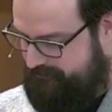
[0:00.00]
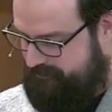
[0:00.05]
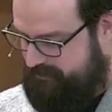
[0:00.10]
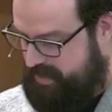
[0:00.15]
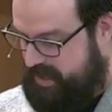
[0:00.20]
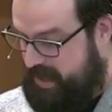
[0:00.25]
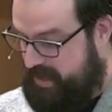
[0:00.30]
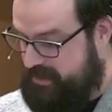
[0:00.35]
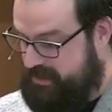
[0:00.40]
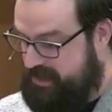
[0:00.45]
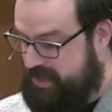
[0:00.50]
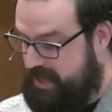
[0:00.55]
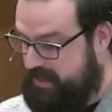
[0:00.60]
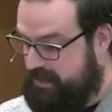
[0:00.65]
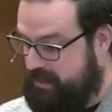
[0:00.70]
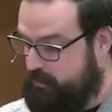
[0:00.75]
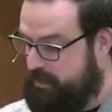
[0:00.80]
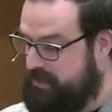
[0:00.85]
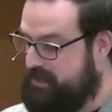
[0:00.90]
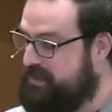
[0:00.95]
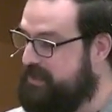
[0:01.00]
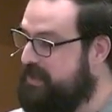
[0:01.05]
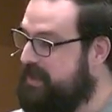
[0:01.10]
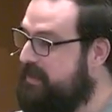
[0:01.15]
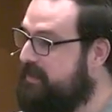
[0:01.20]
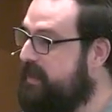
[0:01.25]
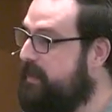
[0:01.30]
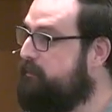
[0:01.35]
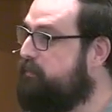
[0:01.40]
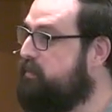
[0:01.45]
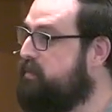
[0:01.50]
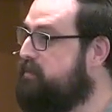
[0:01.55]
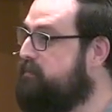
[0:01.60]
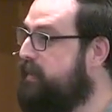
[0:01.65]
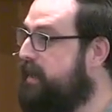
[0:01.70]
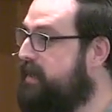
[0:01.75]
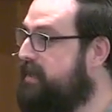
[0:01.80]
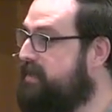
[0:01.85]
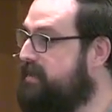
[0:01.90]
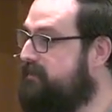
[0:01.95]
And sadly, we see that
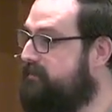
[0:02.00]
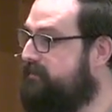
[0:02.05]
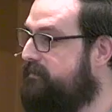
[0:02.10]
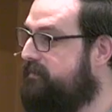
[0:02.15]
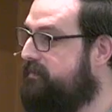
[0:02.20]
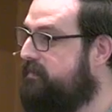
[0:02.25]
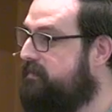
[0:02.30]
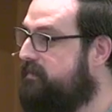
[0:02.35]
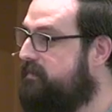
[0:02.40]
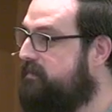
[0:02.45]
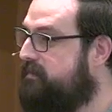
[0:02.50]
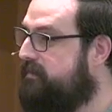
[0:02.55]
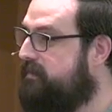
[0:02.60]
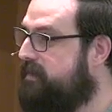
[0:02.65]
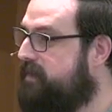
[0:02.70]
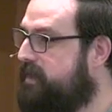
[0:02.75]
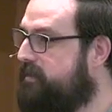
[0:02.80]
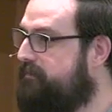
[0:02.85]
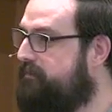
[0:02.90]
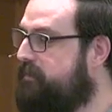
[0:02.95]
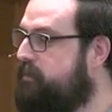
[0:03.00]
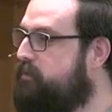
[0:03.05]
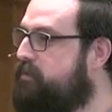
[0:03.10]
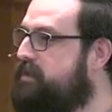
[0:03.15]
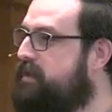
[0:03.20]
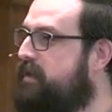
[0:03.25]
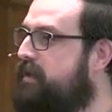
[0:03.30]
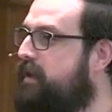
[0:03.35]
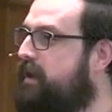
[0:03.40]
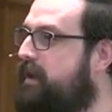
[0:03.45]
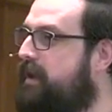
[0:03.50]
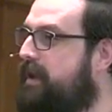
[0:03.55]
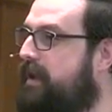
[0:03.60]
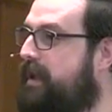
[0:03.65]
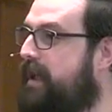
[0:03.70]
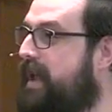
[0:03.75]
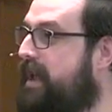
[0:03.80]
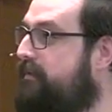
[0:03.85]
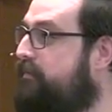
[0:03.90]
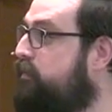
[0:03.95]
perspective infusing
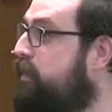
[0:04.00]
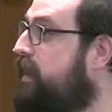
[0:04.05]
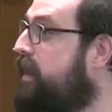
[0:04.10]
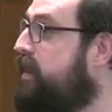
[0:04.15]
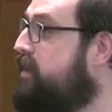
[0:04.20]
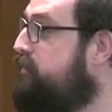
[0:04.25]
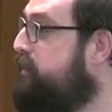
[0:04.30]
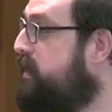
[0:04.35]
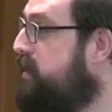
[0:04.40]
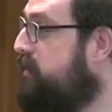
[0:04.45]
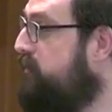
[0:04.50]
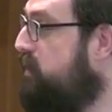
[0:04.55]
every aspect of our